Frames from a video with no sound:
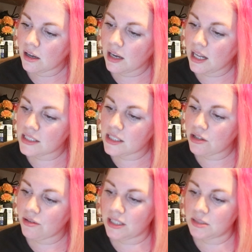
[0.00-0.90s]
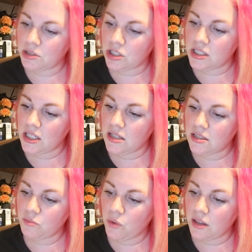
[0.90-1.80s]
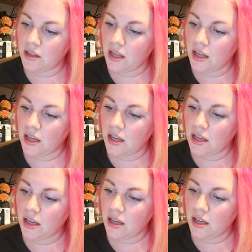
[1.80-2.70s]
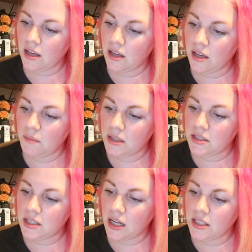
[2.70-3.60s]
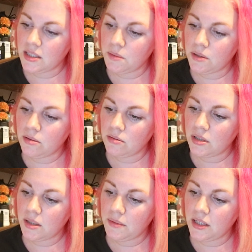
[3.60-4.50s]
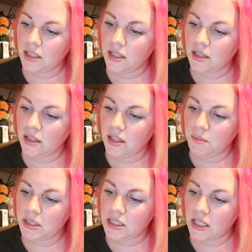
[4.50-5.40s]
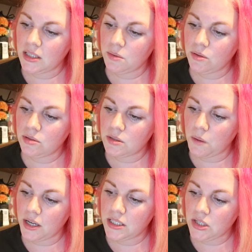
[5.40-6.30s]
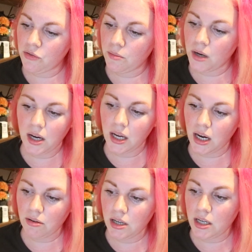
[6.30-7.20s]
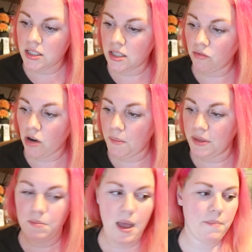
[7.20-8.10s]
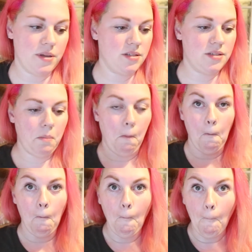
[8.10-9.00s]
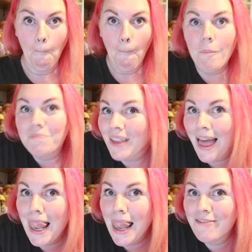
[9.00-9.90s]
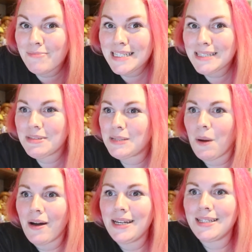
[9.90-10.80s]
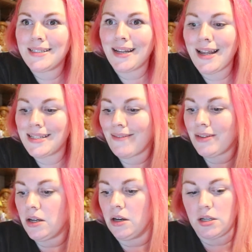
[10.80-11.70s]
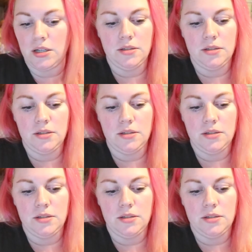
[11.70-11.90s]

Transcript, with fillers: classic crisps which are seasoned with imitatable, in, in, inimitable spice from Hungarian sun-ripened peppers. I love me some spice, so let's have a look.